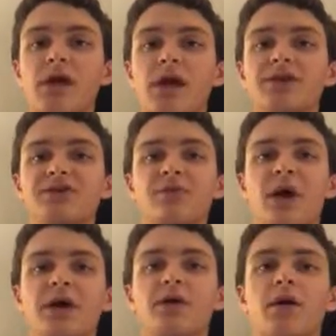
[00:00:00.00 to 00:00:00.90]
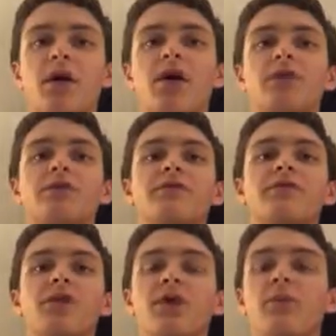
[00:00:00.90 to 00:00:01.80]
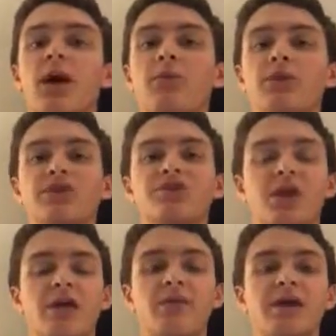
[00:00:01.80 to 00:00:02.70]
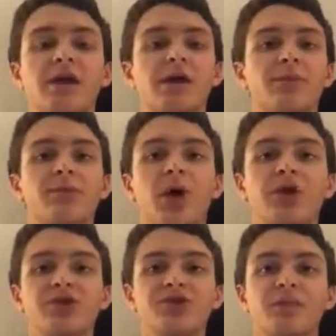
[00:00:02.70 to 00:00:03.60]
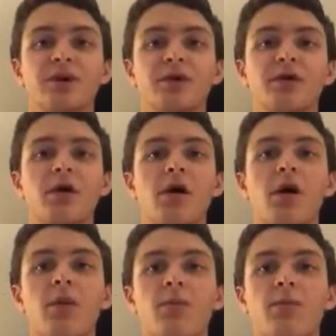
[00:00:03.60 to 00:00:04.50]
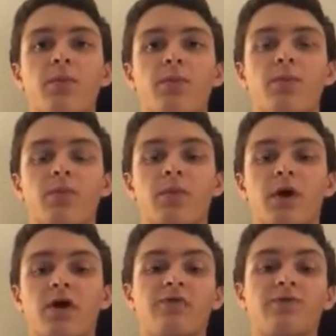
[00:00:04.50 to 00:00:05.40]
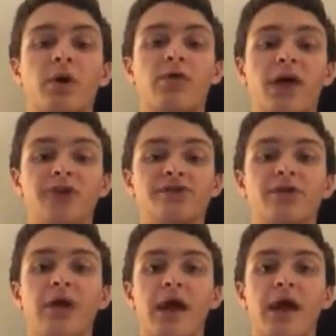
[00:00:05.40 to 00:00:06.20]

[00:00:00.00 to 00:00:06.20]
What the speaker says: And despite all of the public shaming and punishment of both Hester